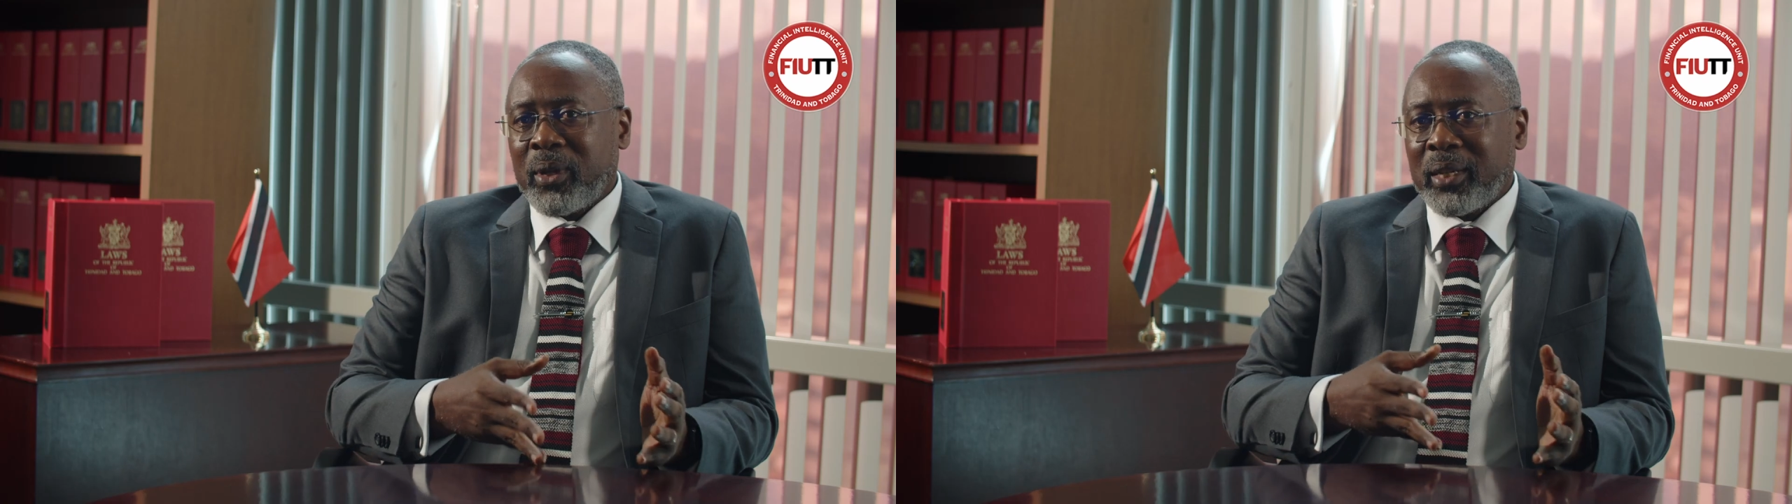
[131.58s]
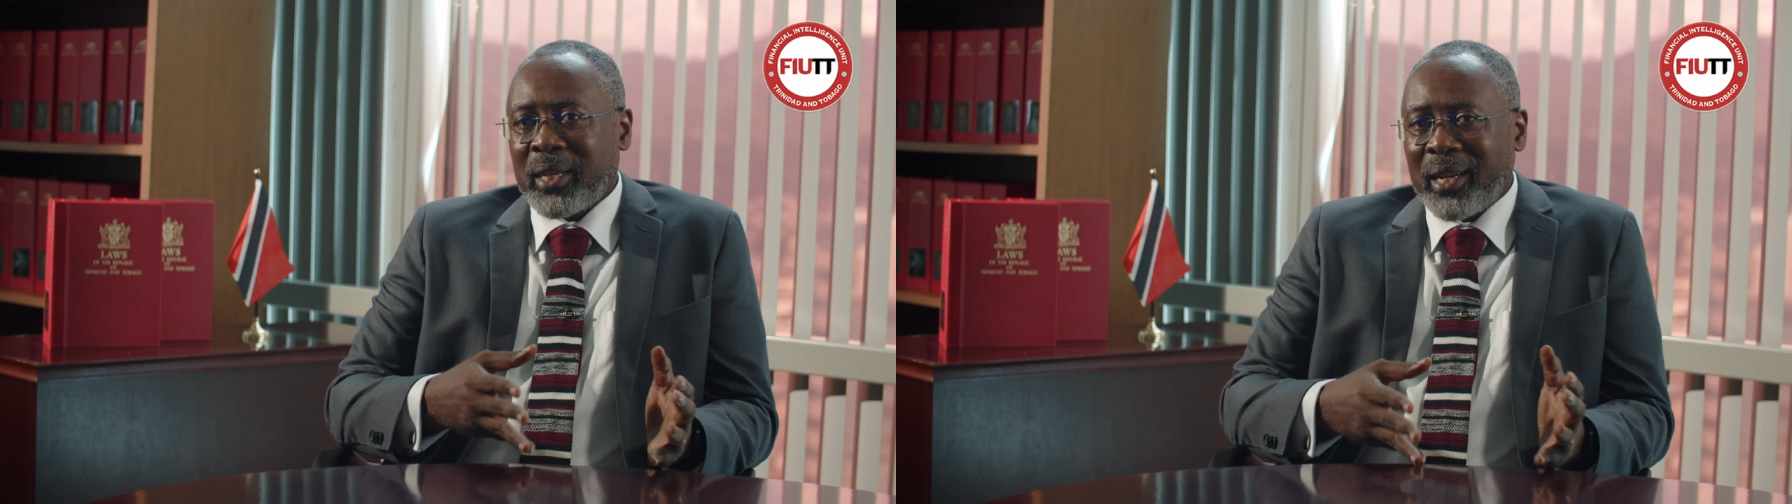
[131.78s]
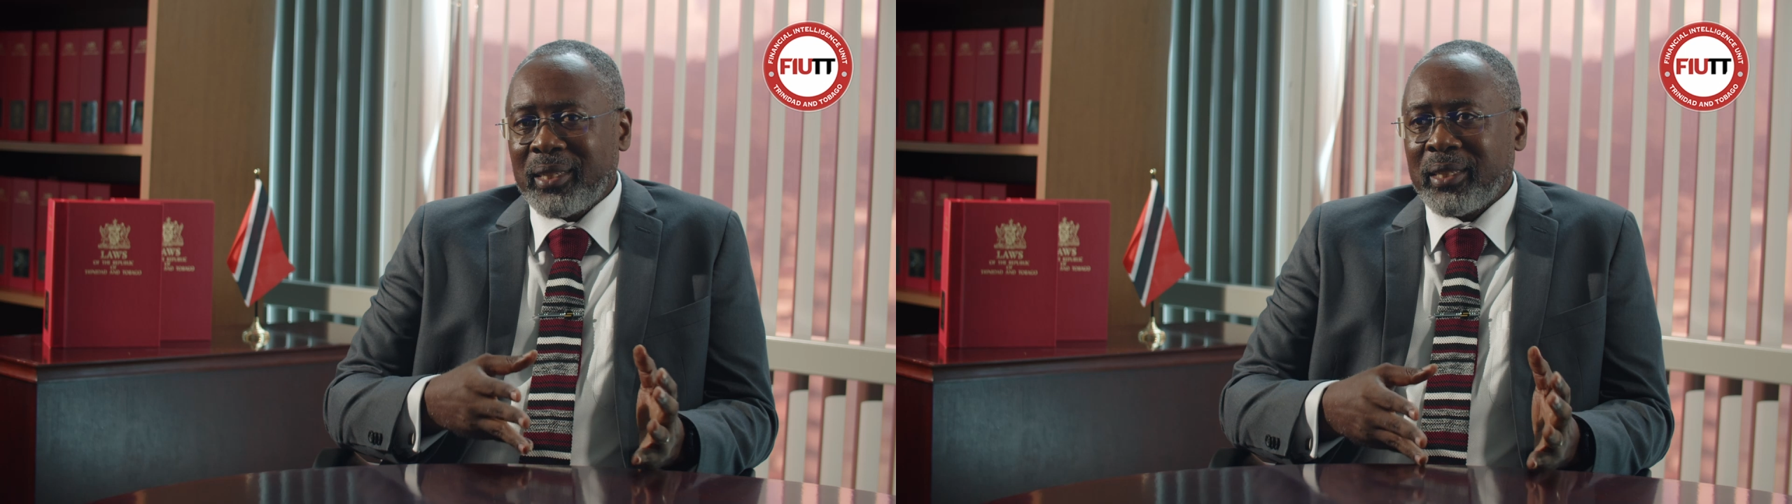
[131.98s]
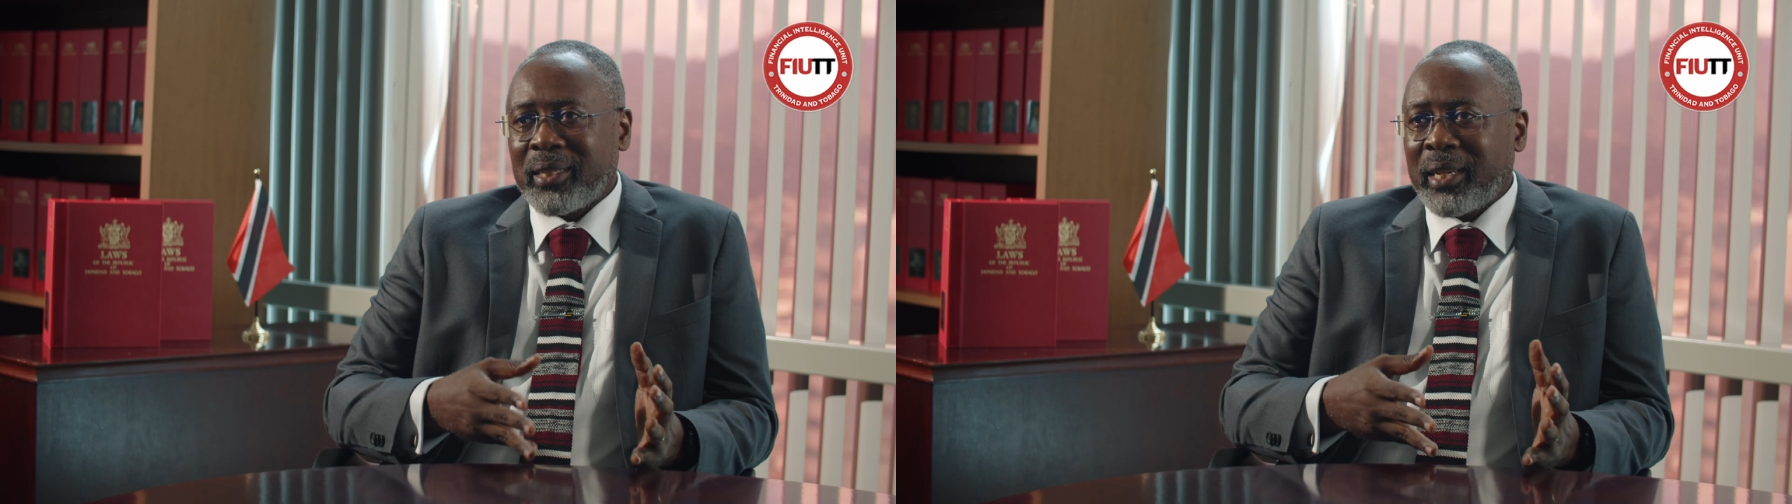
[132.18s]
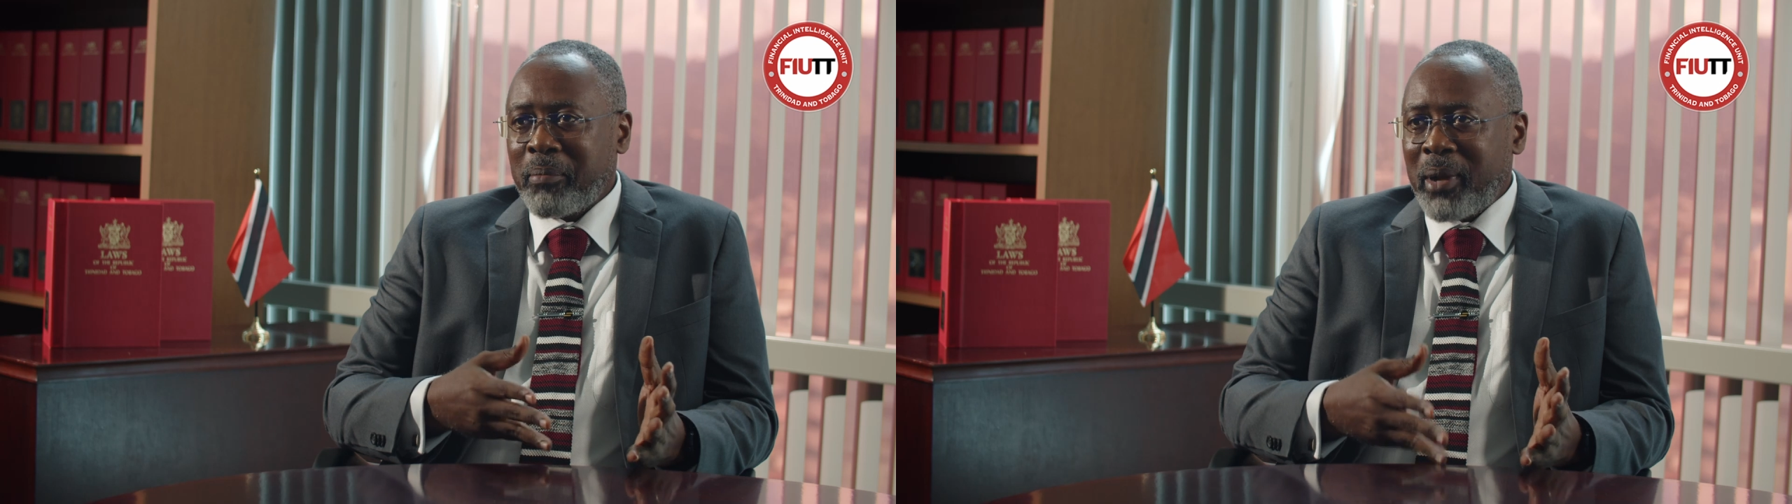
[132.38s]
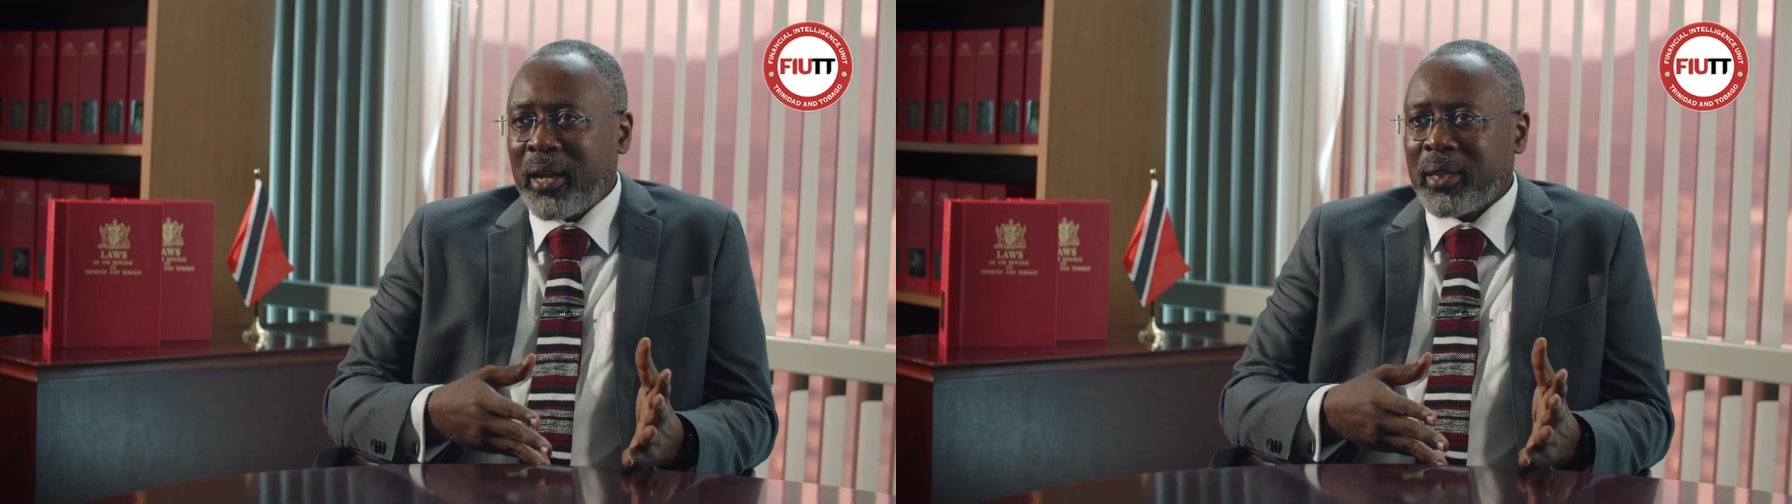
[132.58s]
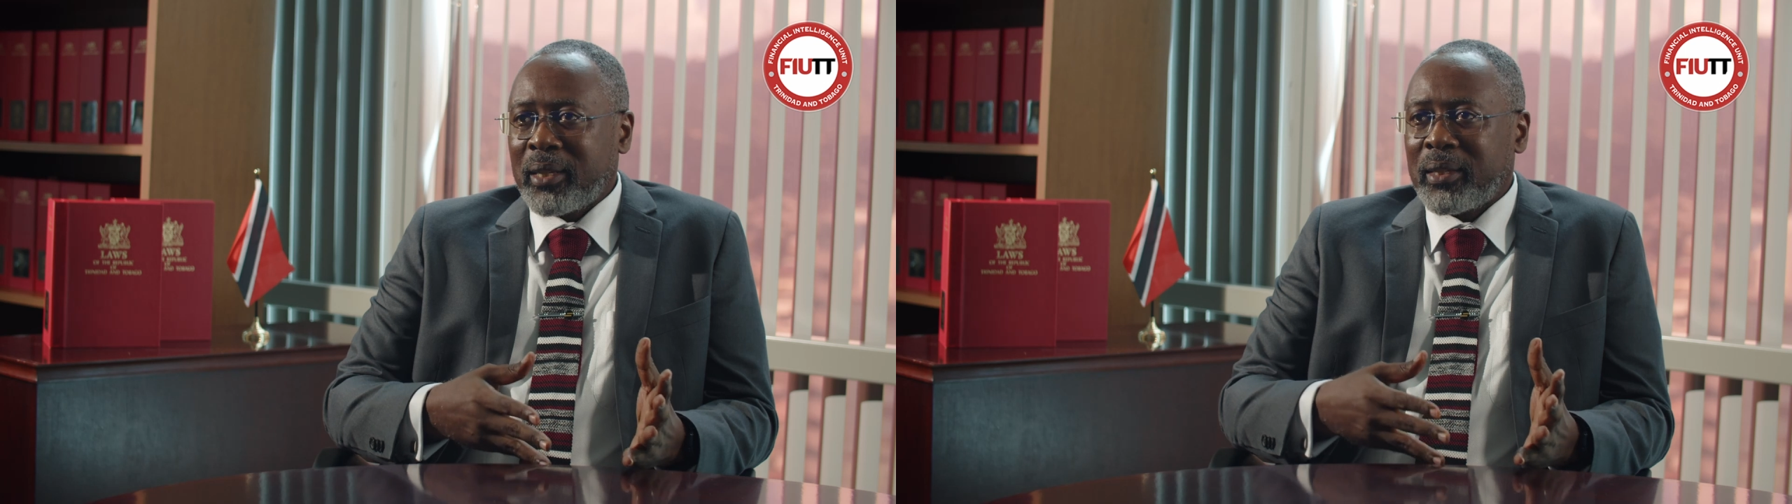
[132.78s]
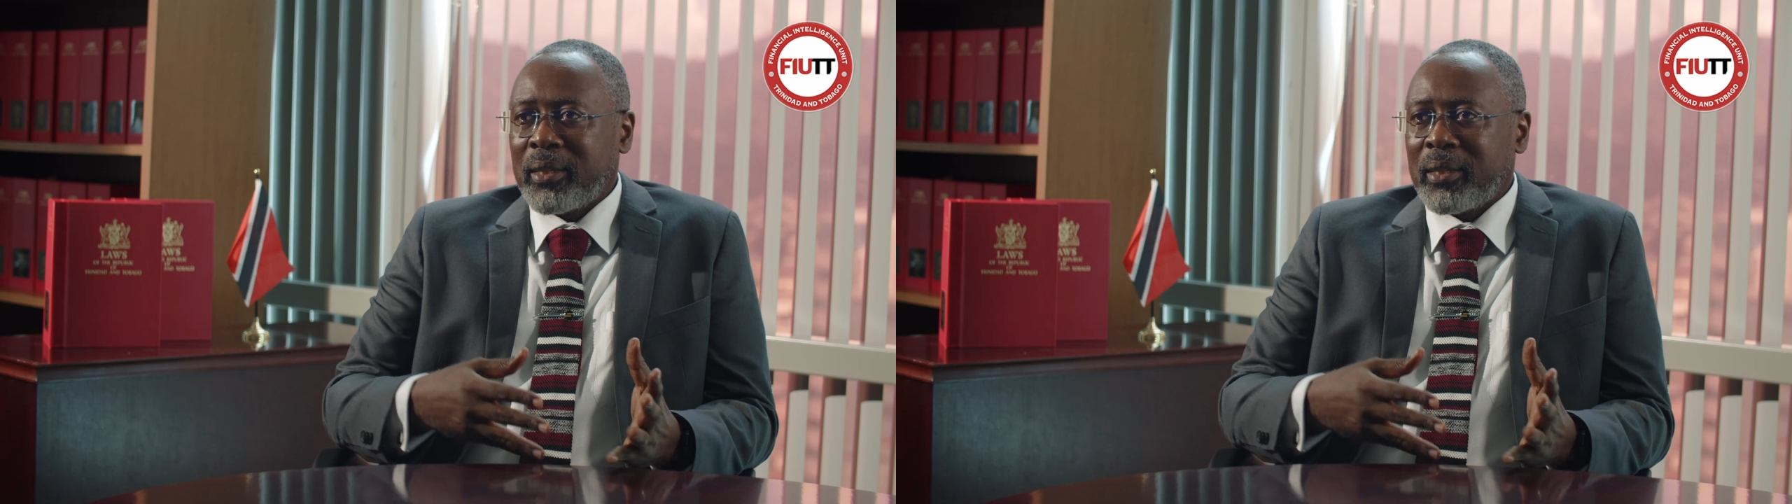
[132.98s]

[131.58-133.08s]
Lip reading: or analysis at the bank,